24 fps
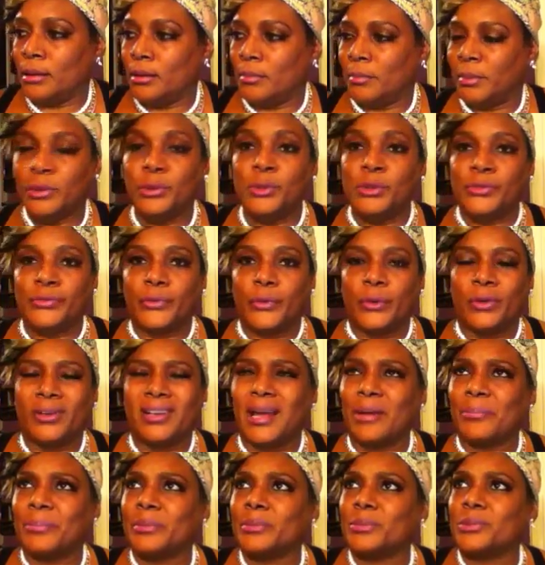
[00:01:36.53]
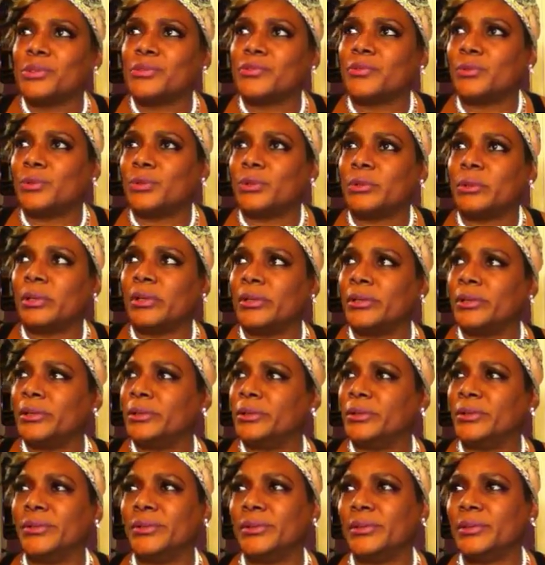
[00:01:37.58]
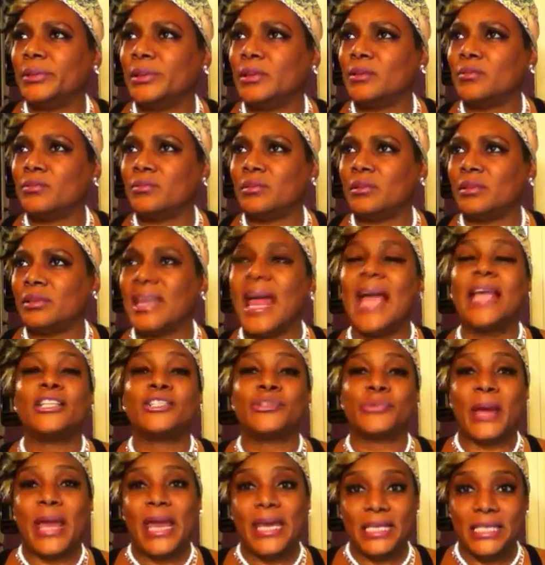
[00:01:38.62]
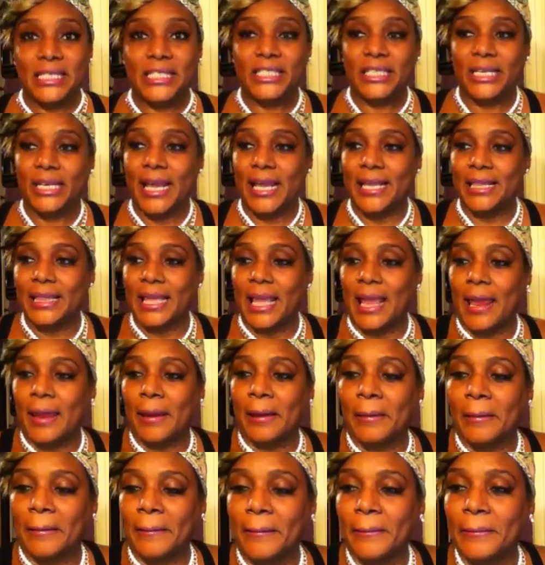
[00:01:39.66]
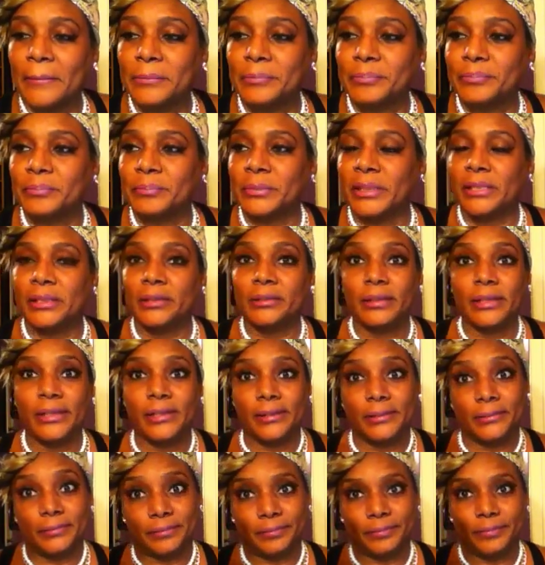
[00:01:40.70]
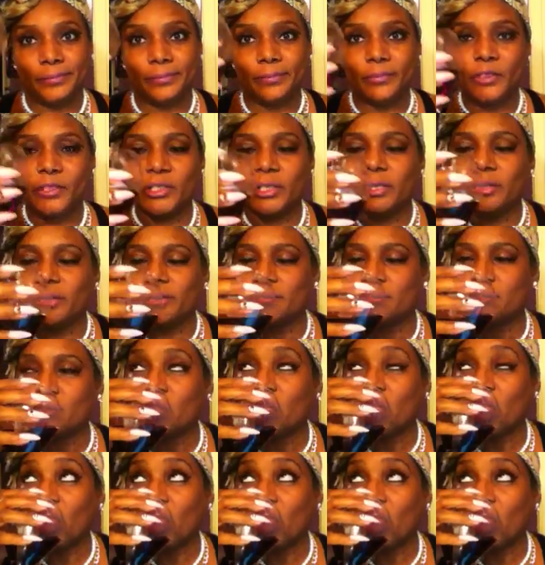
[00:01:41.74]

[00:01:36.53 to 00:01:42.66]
Boone's Farm. Not Boone's Farm. Night Train and shit like that. But yeah, cheers.